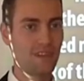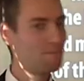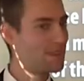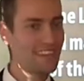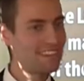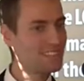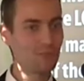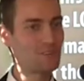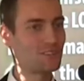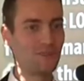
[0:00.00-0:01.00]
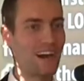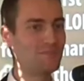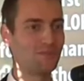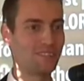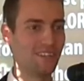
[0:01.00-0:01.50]
But that's not what the
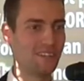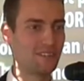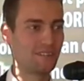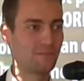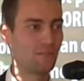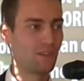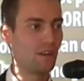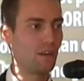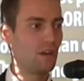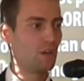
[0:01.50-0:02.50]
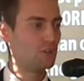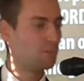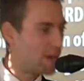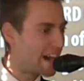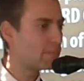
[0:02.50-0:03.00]
Bible says. The
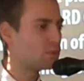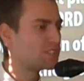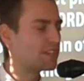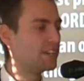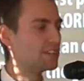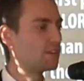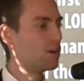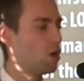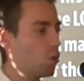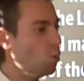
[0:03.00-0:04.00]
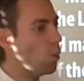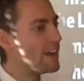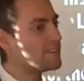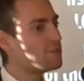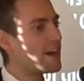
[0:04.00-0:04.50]
Bible says
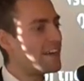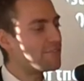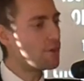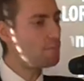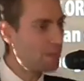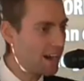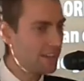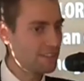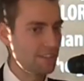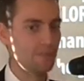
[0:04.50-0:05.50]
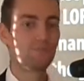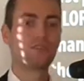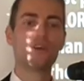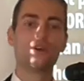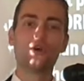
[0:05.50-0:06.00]
when you have the body
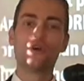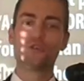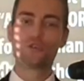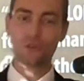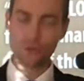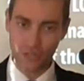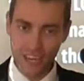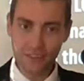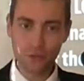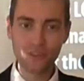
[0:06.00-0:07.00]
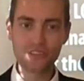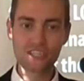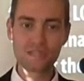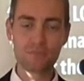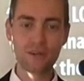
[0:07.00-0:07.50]
together with the
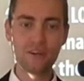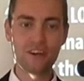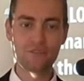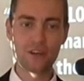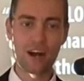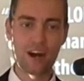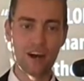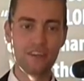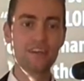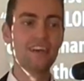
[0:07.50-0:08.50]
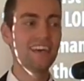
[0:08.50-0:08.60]
Spirit of God,